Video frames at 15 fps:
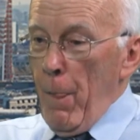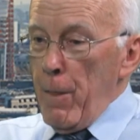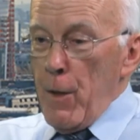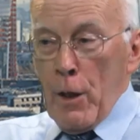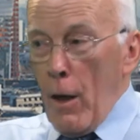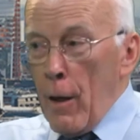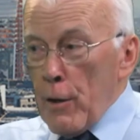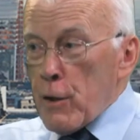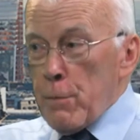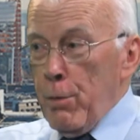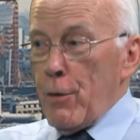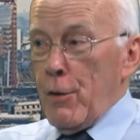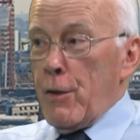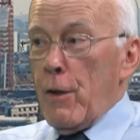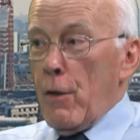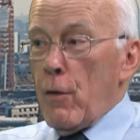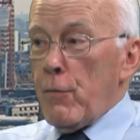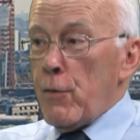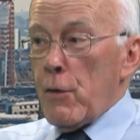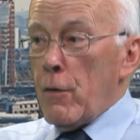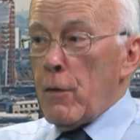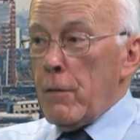you can't exploit shale
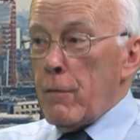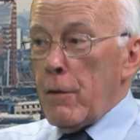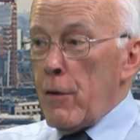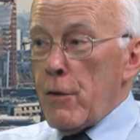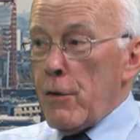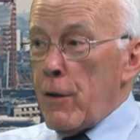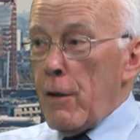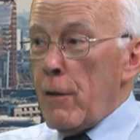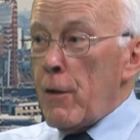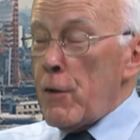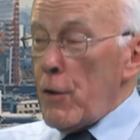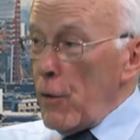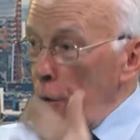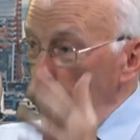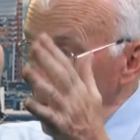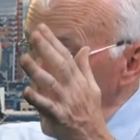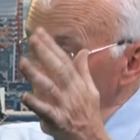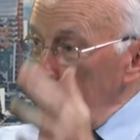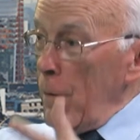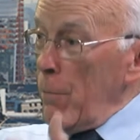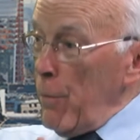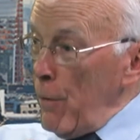offshore because shale needs a
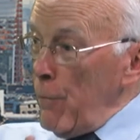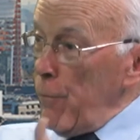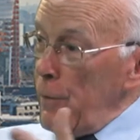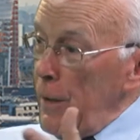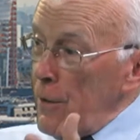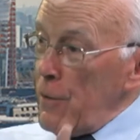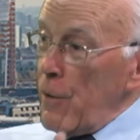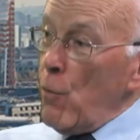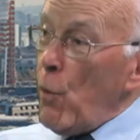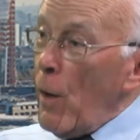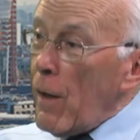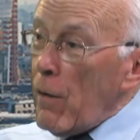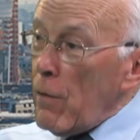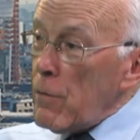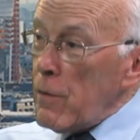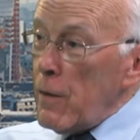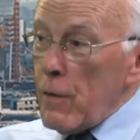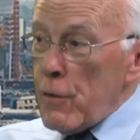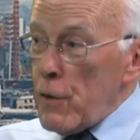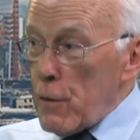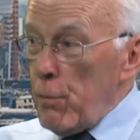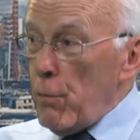huge number of density wells, and it
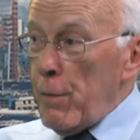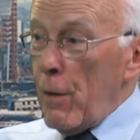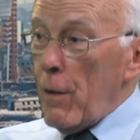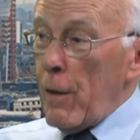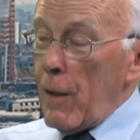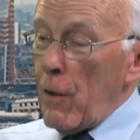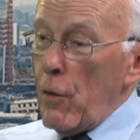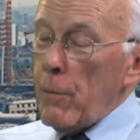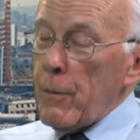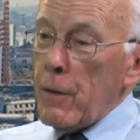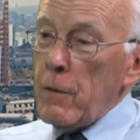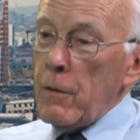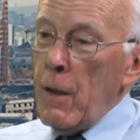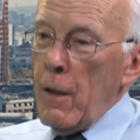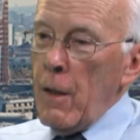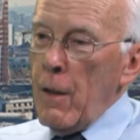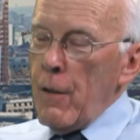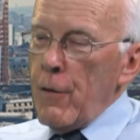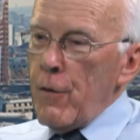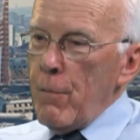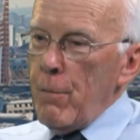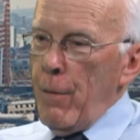just would be uneconomical.
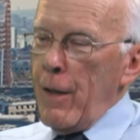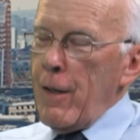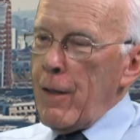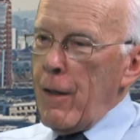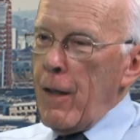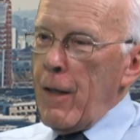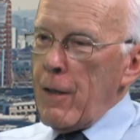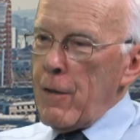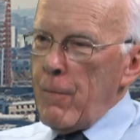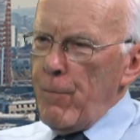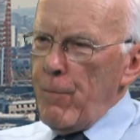You might get